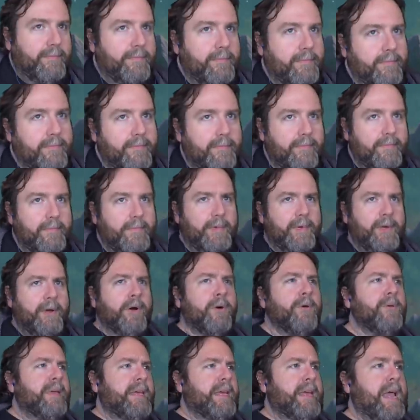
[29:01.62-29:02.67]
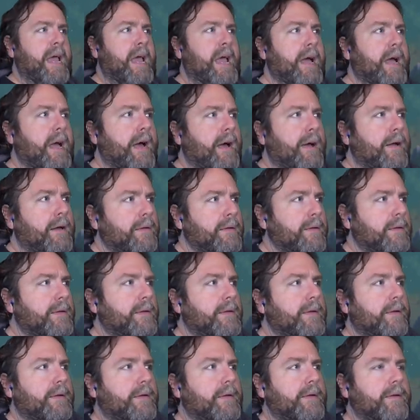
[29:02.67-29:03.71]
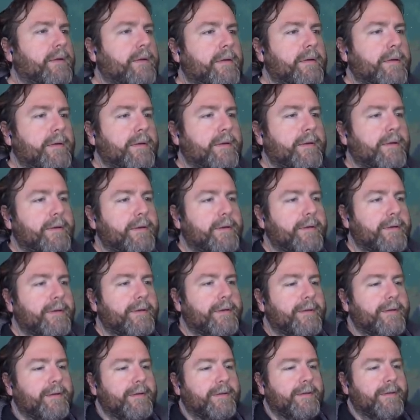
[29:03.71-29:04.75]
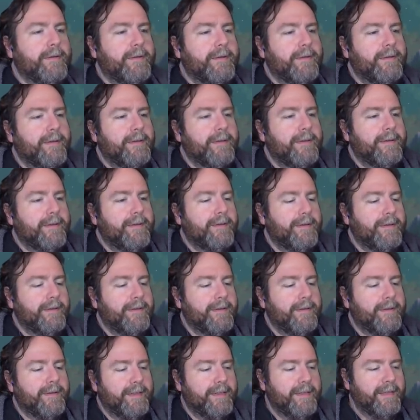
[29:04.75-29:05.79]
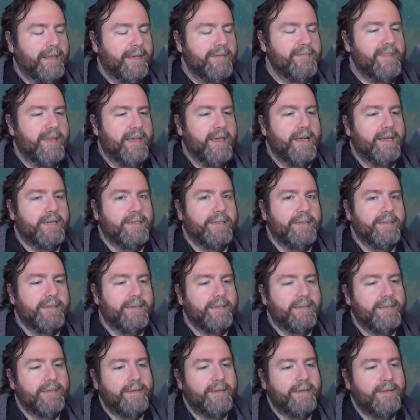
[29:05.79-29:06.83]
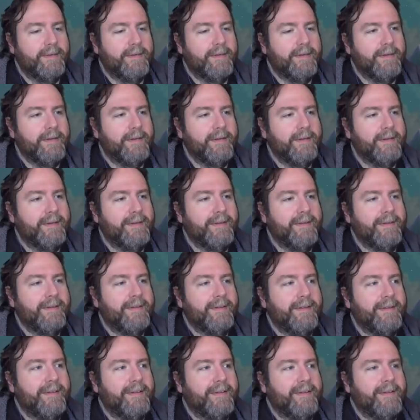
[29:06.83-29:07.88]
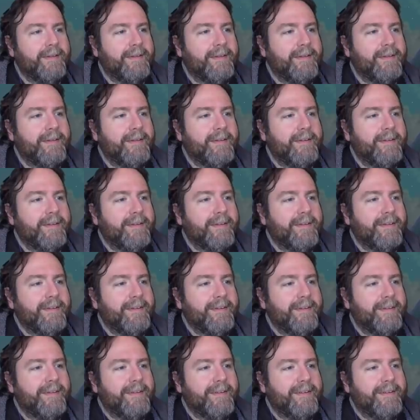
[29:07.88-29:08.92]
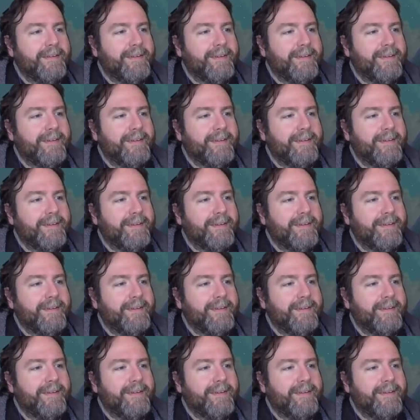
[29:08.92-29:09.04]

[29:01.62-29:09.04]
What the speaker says: This person isn't speaking.